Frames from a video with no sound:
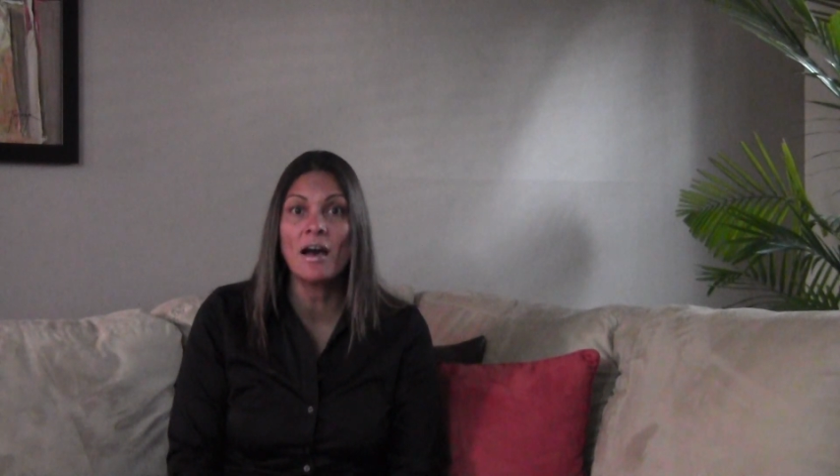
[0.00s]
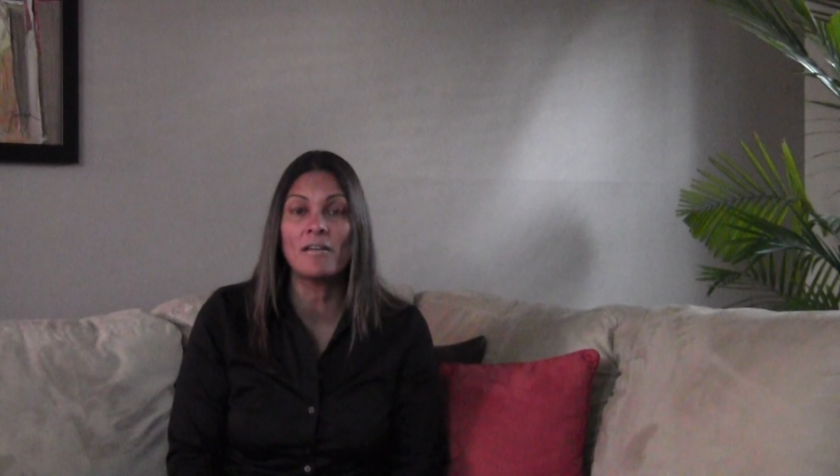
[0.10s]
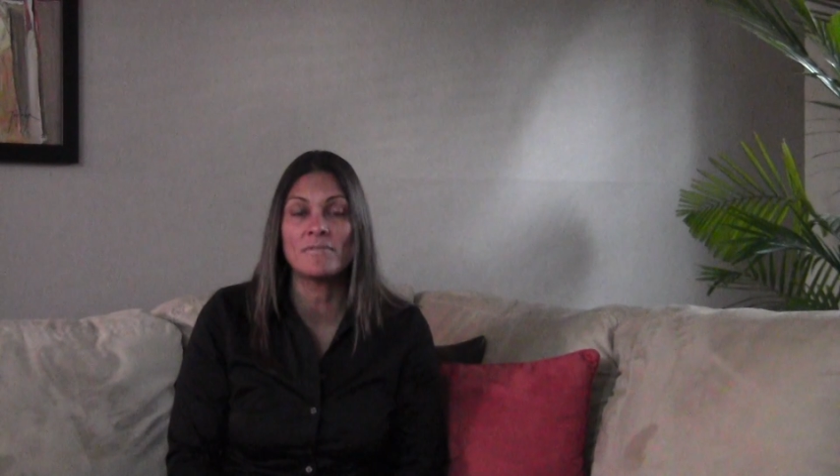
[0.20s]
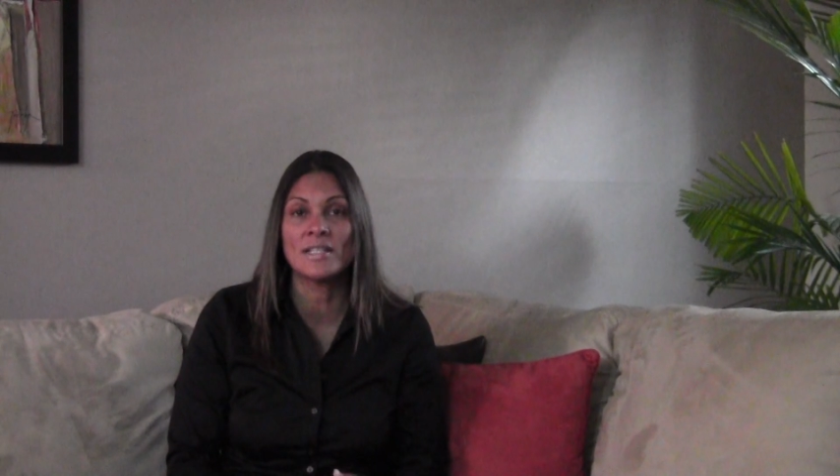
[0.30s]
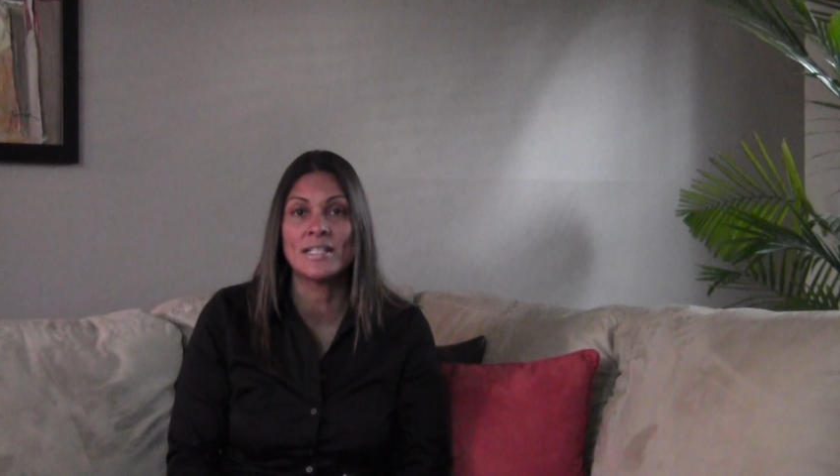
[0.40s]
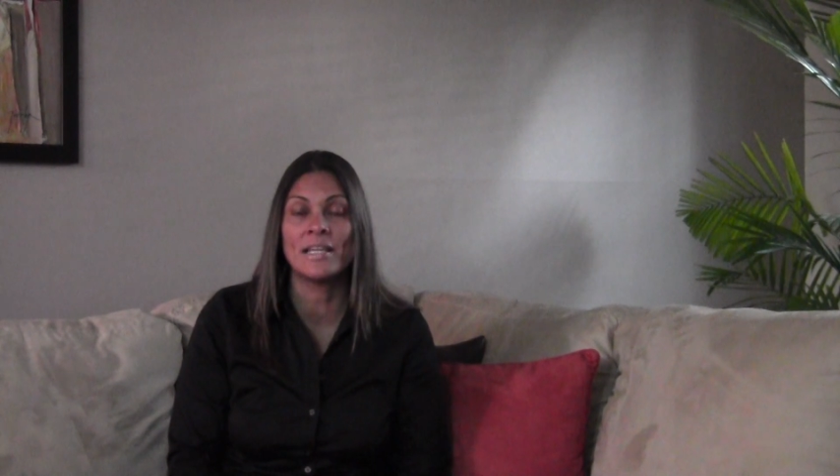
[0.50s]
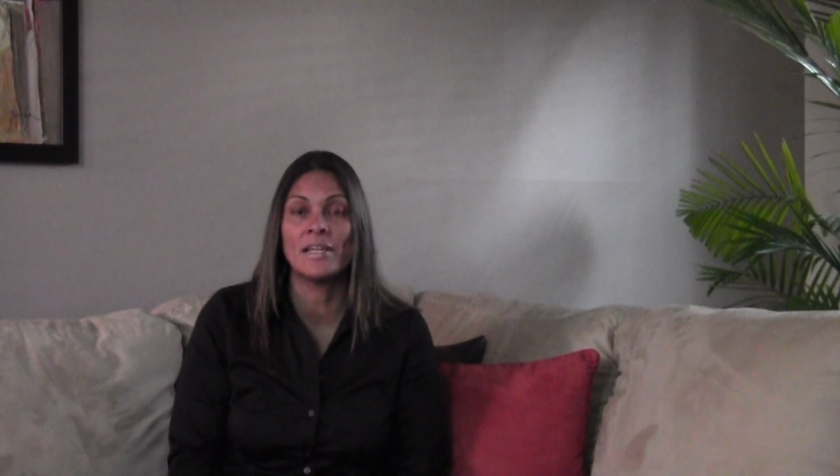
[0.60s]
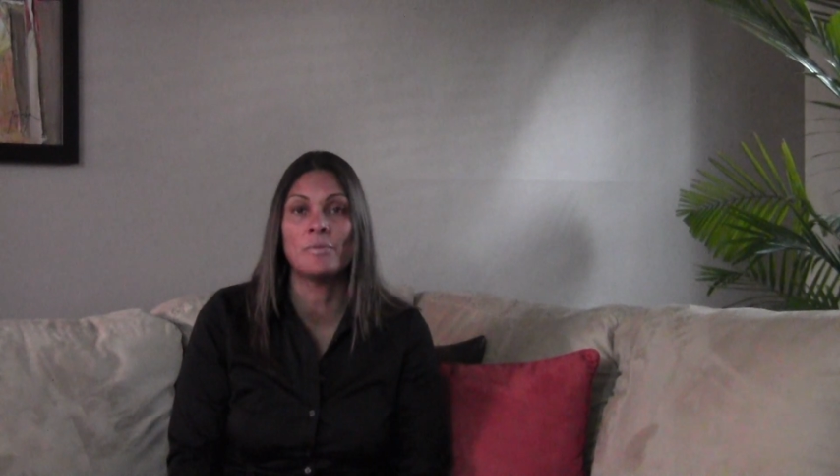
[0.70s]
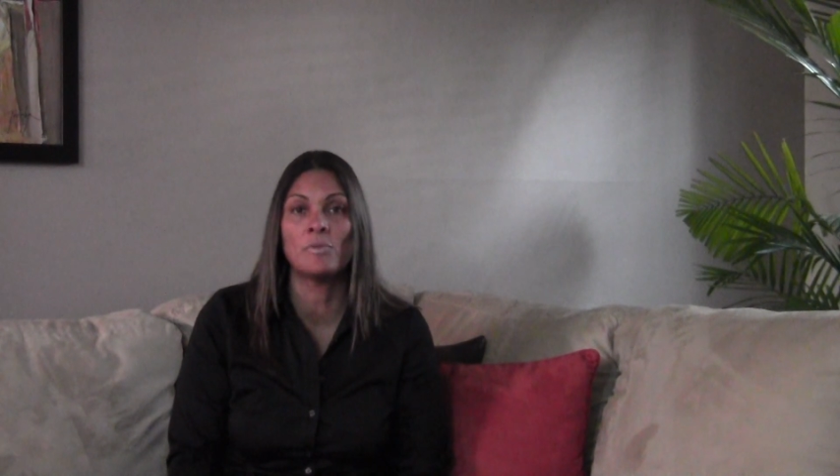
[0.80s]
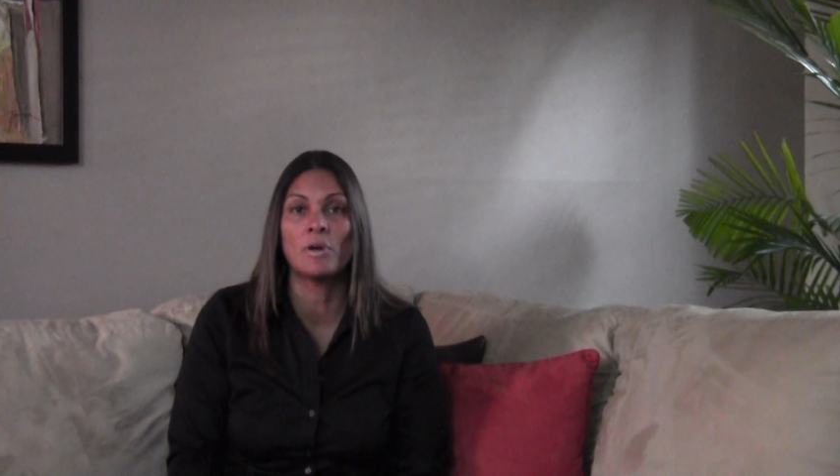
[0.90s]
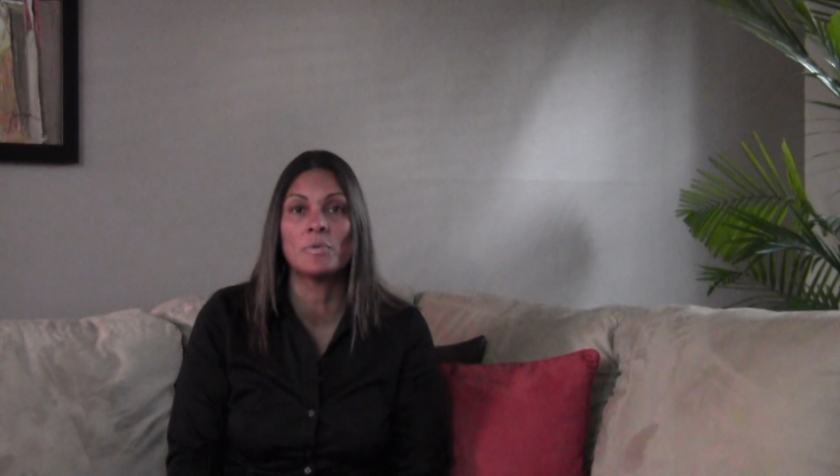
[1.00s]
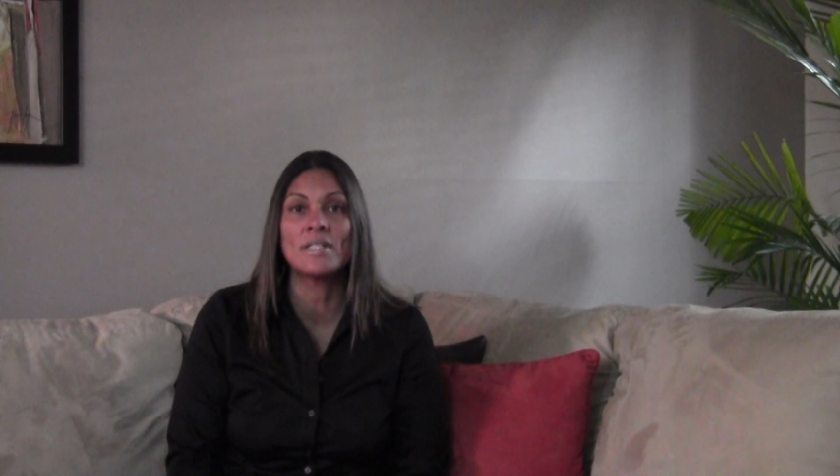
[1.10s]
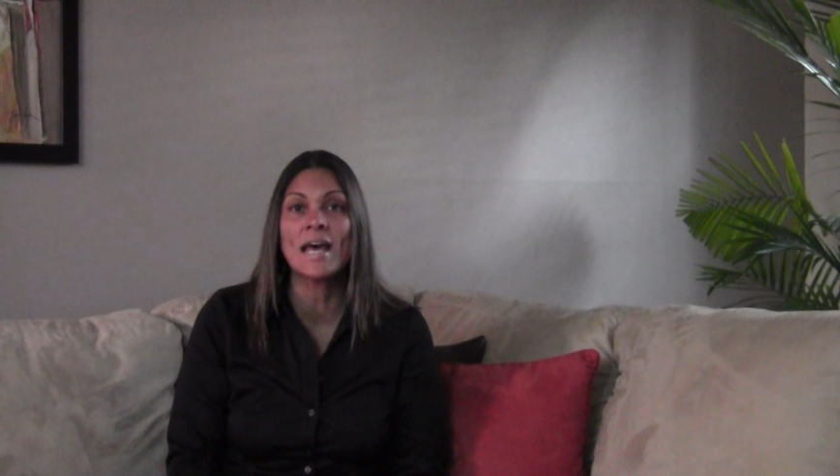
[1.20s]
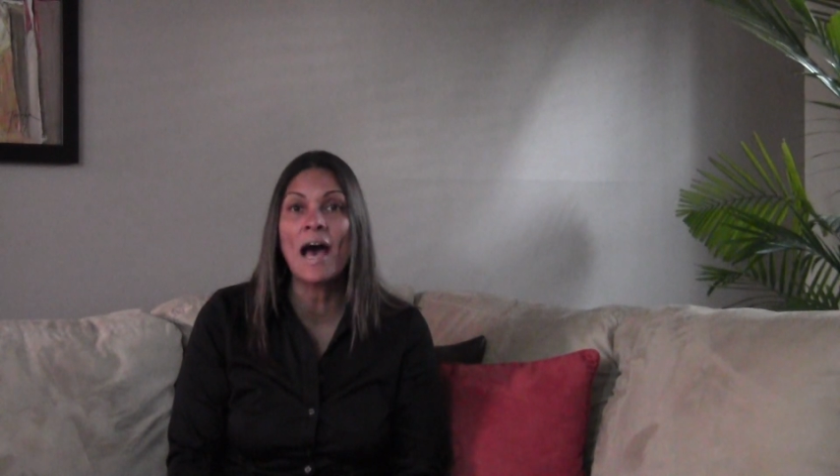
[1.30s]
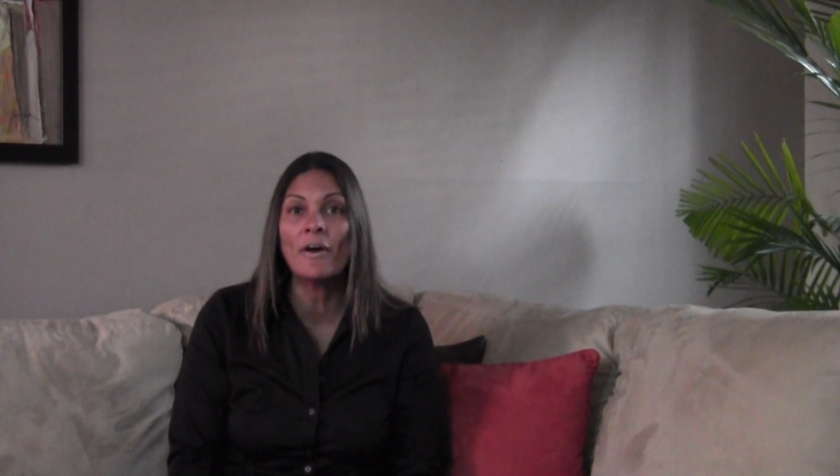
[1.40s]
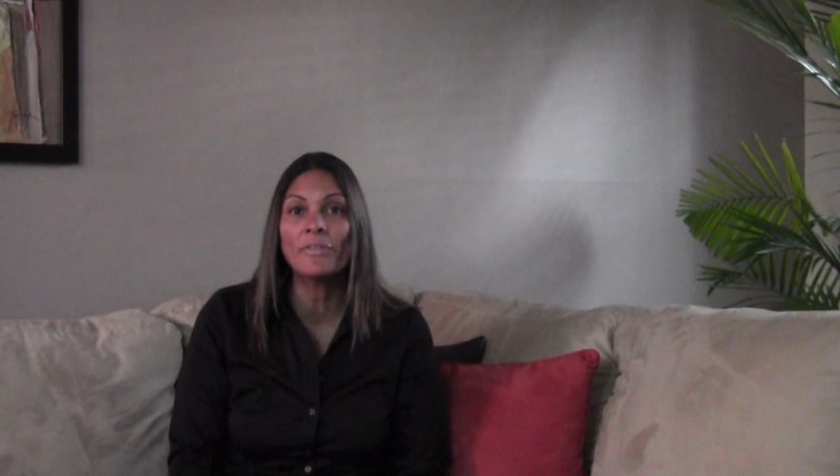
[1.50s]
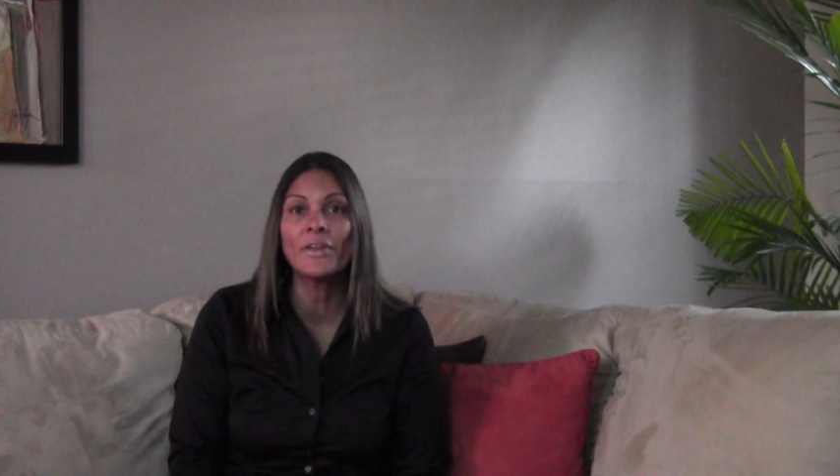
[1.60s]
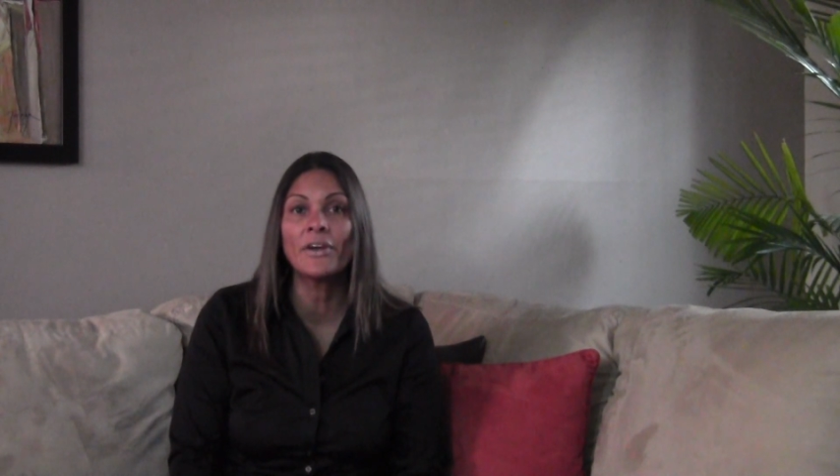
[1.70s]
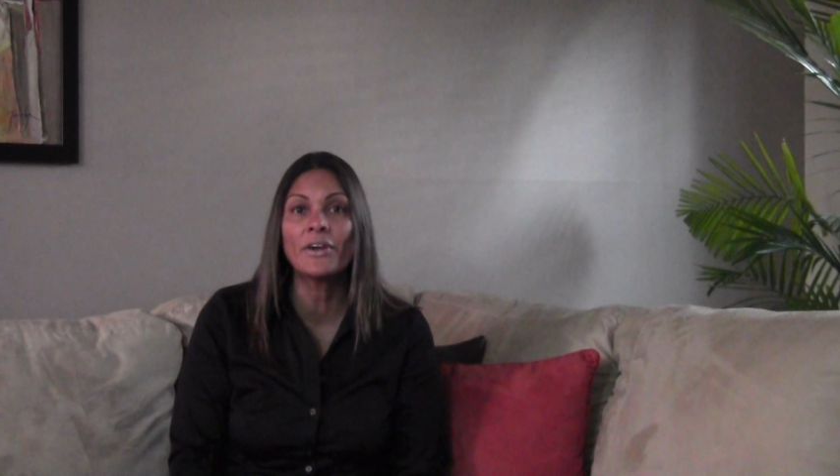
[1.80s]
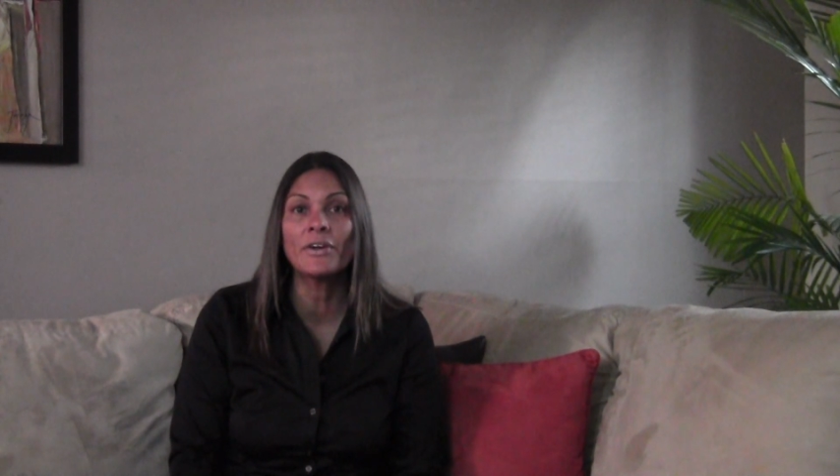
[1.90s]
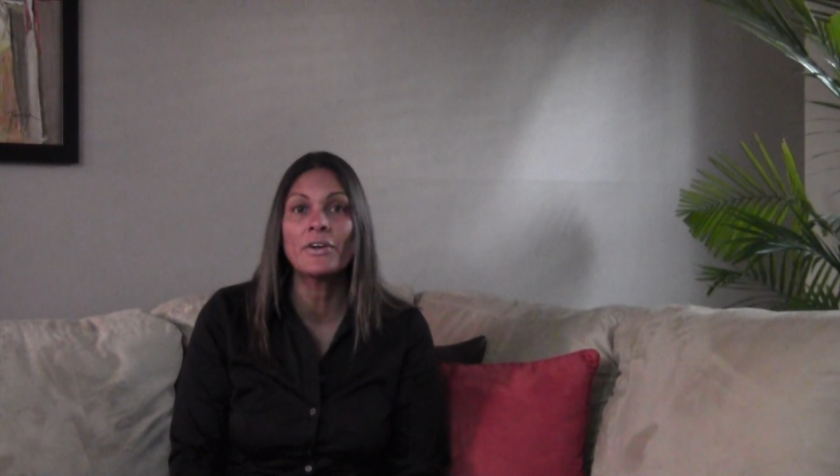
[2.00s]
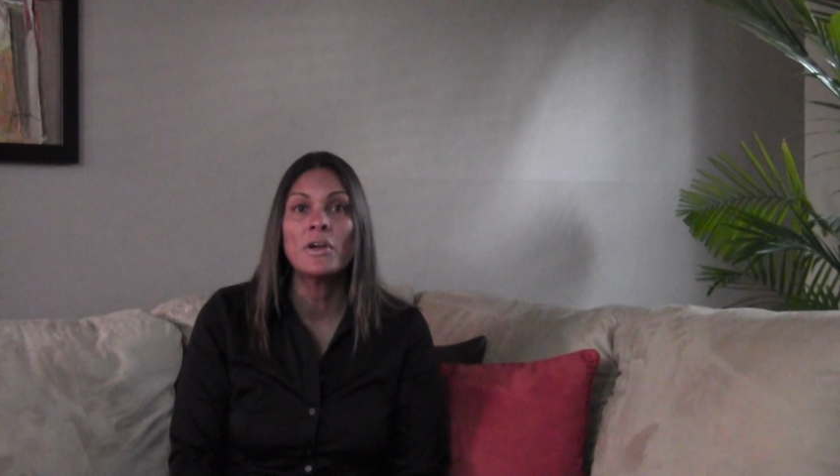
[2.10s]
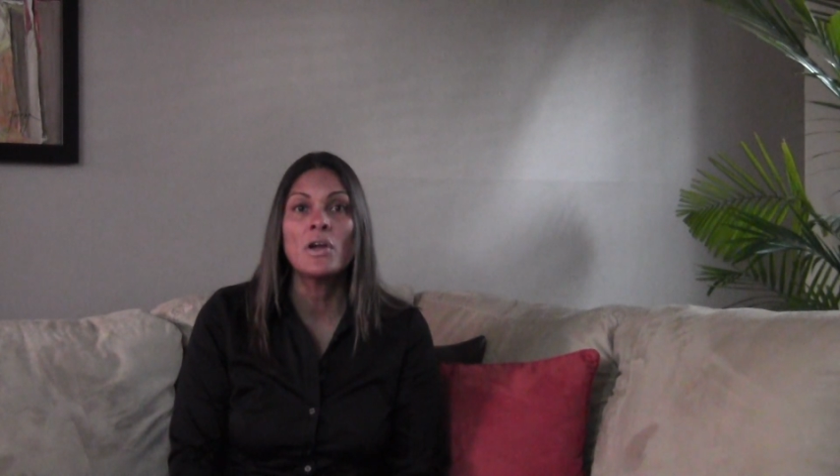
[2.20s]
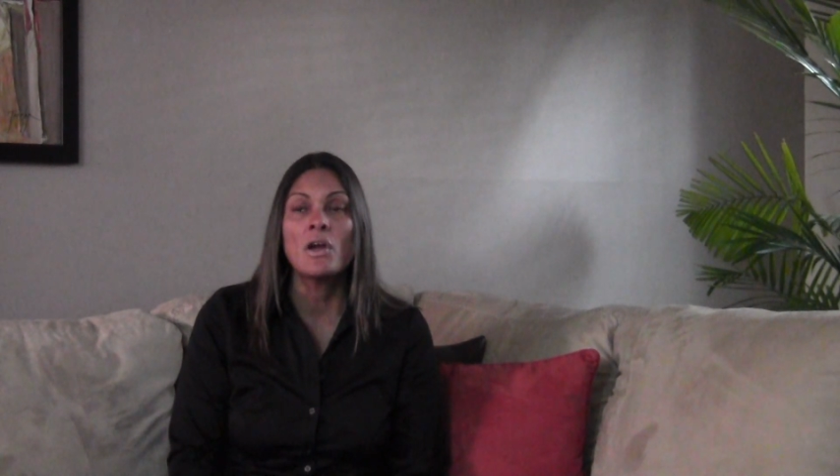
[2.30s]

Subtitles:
of seeing what was out there,